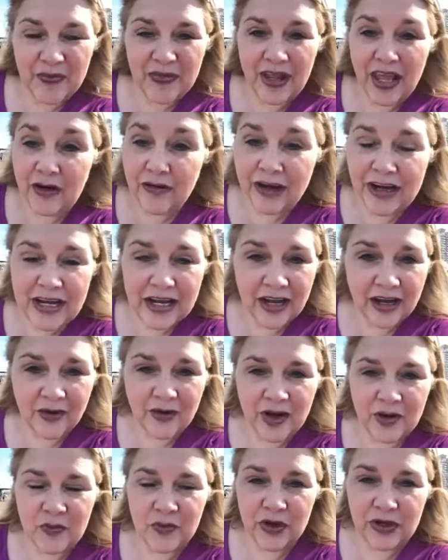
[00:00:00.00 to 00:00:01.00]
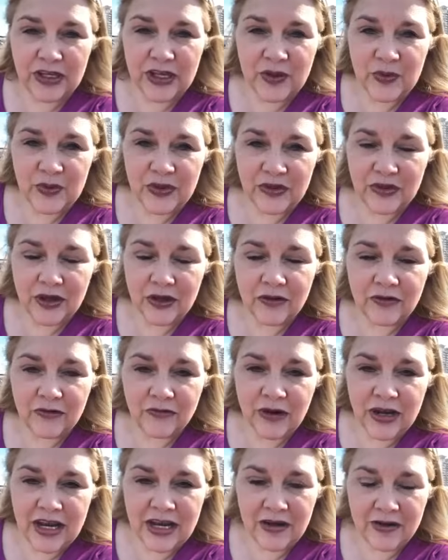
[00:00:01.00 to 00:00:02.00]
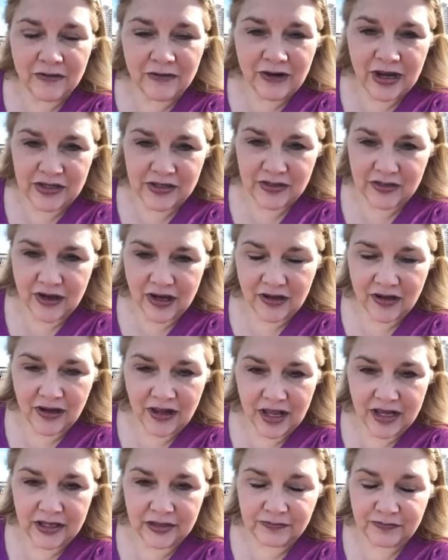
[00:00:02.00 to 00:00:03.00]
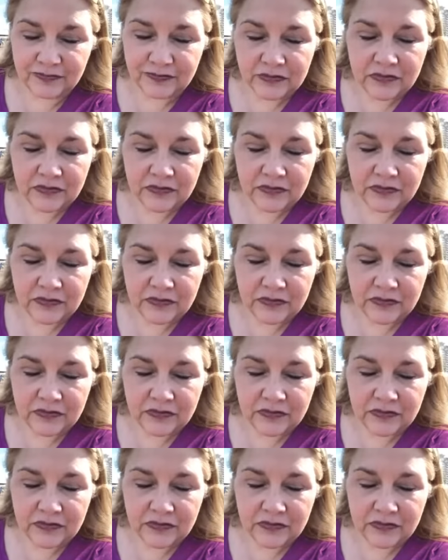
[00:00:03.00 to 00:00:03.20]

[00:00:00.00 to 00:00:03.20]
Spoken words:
like right now, I'm working with a great restaurant client.